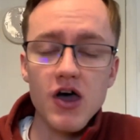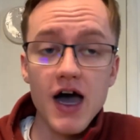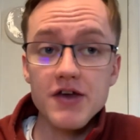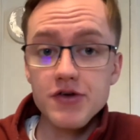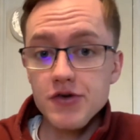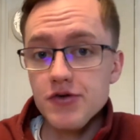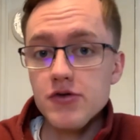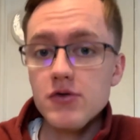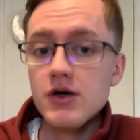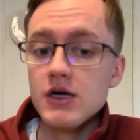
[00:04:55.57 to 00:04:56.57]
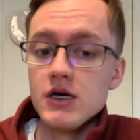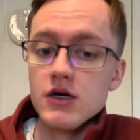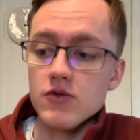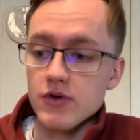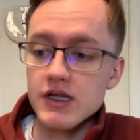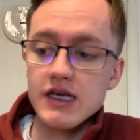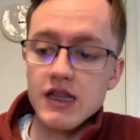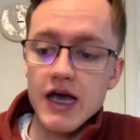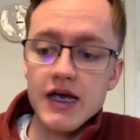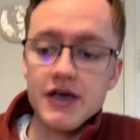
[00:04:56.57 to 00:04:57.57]
I do really
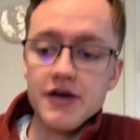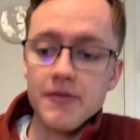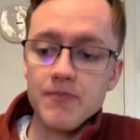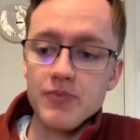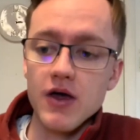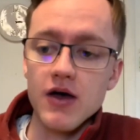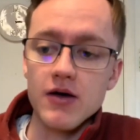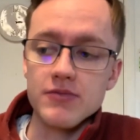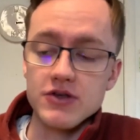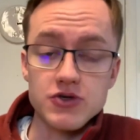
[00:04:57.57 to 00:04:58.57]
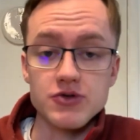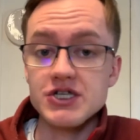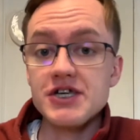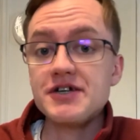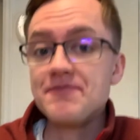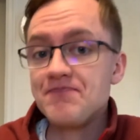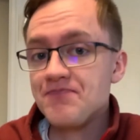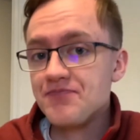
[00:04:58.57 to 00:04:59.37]
like the tortilla